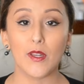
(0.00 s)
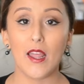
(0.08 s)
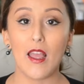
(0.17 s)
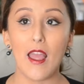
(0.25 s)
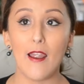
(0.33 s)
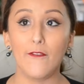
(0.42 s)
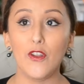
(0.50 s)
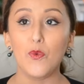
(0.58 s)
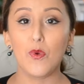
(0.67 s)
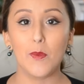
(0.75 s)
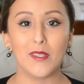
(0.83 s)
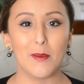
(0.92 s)
what
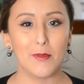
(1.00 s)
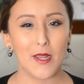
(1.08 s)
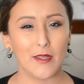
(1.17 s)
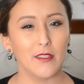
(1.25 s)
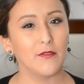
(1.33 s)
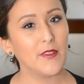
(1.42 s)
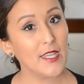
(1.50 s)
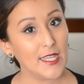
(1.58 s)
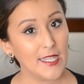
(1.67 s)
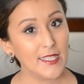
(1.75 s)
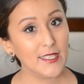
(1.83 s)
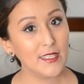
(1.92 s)
every woman's objective
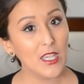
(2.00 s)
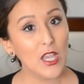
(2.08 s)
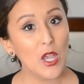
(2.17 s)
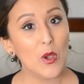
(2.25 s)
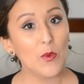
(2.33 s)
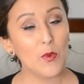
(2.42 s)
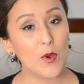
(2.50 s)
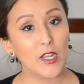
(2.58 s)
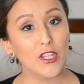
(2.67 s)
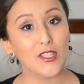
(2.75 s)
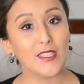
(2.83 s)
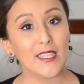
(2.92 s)
is. We want
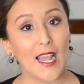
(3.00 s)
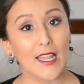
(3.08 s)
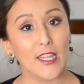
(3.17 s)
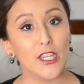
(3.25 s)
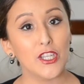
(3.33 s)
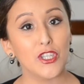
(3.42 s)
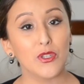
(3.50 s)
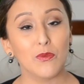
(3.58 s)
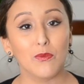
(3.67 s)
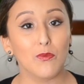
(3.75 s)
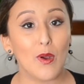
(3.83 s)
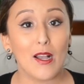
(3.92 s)
to look stylish
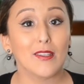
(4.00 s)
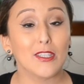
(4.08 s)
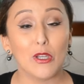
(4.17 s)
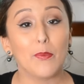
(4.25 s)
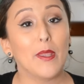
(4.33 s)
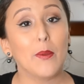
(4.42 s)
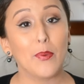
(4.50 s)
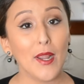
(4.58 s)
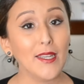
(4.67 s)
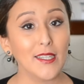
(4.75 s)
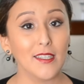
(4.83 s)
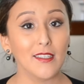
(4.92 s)
while still being
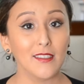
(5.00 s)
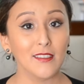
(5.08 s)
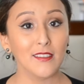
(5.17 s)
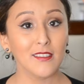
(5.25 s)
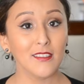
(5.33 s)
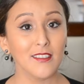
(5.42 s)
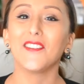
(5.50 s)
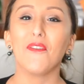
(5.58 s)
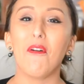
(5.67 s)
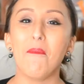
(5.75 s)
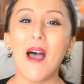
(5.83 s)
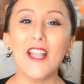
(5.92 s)
pregnant.
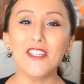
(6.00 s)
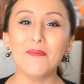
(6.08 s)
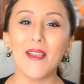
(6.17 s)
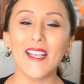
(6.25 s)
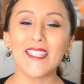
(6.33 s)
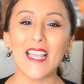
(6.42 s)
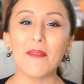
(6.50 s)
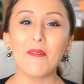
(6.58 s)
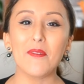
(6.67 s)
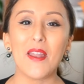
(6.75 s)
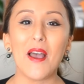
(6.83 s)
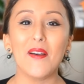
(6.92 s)
So imagine my
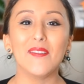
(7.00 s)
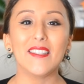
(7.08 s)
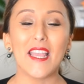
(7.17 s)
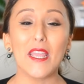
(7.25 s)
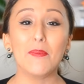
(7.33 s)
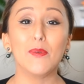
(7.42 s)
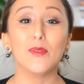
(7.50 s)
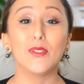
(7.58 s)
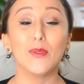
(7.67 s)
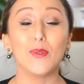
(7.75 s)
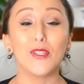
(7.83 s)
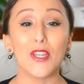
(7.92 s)
excitement when I was able
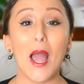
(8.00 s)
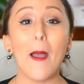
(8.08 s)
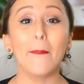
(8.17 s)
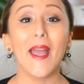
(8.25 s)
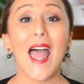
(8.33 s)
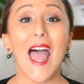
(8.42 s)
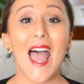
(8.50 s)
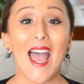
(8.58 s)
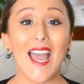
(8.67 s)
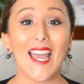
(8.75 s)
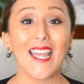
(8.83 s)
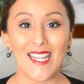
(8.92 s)
to shop
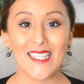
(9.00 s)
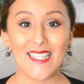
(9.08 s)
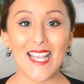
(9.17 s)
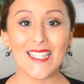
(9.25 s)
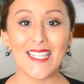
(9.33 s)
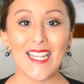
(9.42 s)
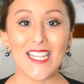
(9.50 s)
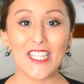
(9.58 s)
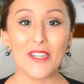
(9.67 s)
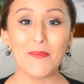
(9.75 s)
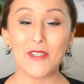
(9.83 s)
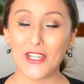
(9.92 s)
at
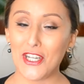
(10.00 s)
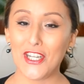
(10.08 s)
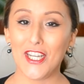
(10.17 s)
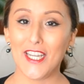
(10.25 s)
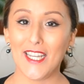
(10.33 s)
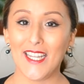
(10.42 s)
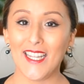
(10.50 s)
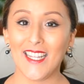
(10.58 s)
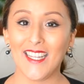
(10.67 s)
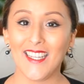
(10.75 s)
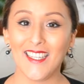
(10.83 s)
Destination Maternity.